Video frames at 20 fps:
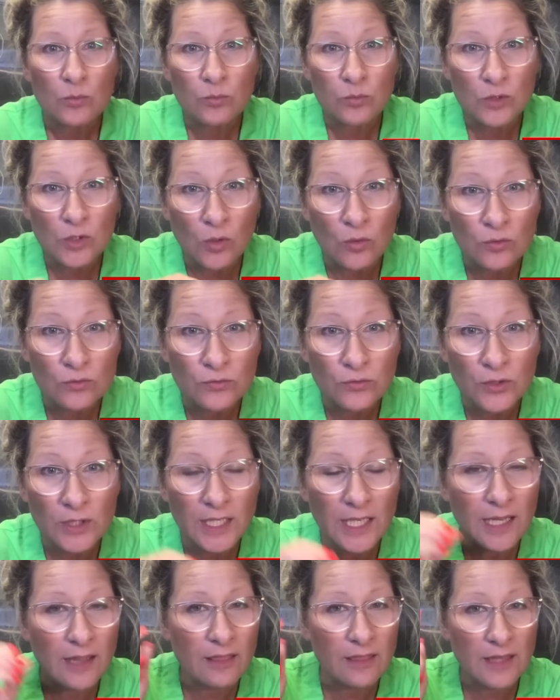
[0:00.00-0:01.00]
Don't
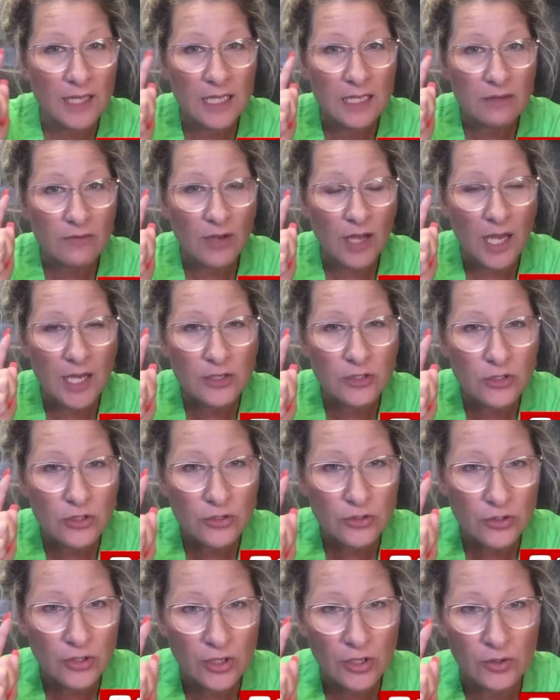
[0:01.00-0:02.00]
forget, think of
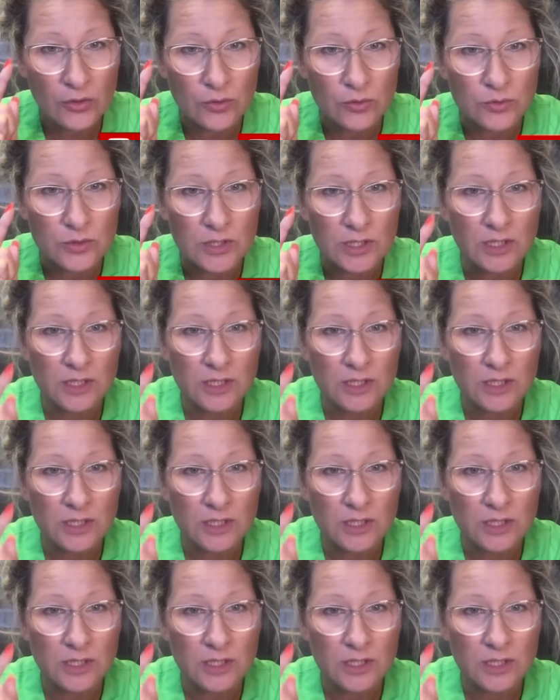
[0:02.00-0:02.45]
undercoat.